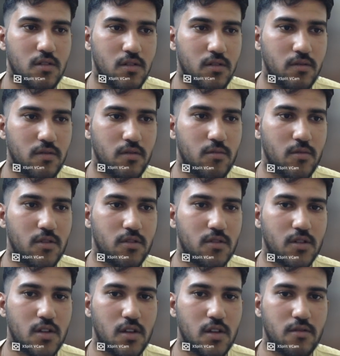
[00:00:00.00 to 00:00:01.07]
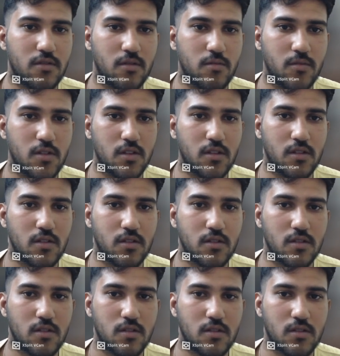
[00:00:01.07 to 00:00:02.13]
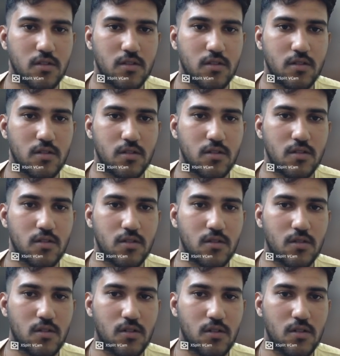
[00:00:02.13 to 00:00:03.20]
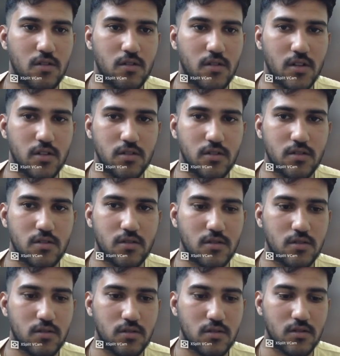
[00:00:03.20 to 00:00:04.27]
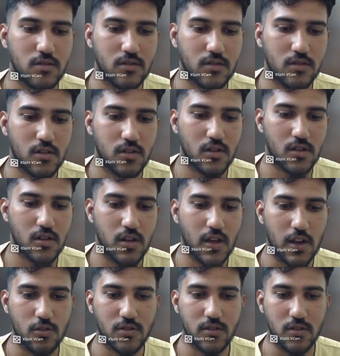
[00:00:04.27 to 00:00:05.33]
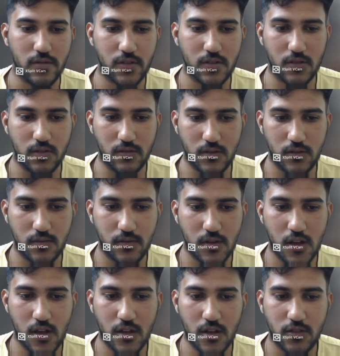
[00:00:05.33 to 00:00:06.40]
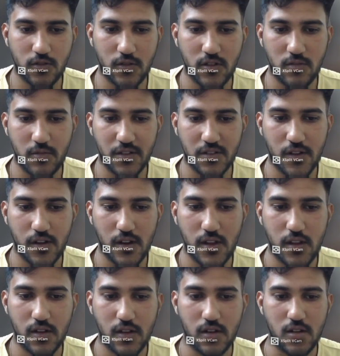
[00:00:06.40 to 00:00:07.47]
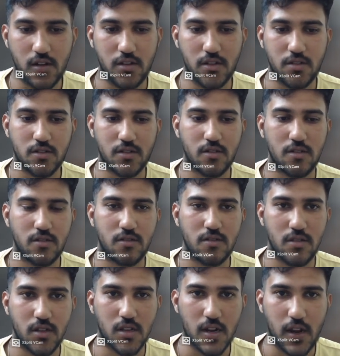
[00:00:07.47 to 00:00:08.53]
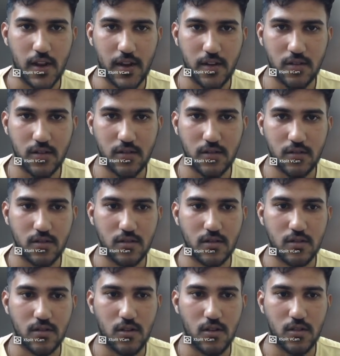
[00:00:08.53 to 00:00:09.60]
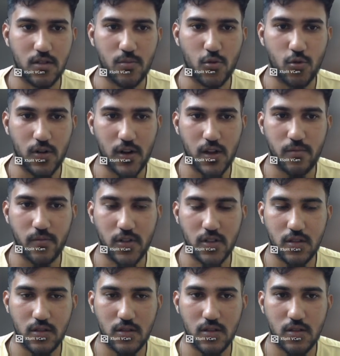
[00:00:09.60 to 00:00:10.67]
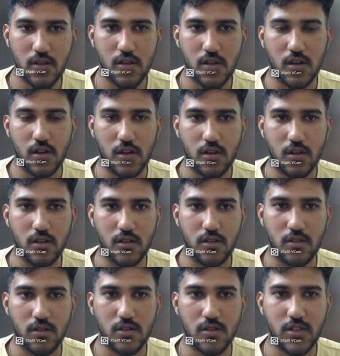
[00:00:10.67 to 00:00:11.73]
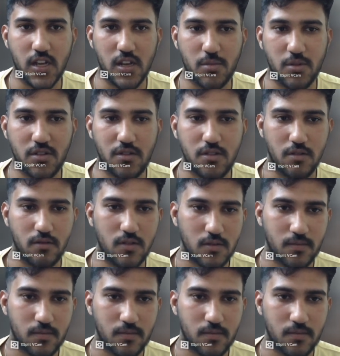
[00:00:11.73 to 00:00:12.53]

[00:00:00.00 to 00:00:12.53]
we must have something called register hello service server. So this basically registers the client or the program with the gRPC server.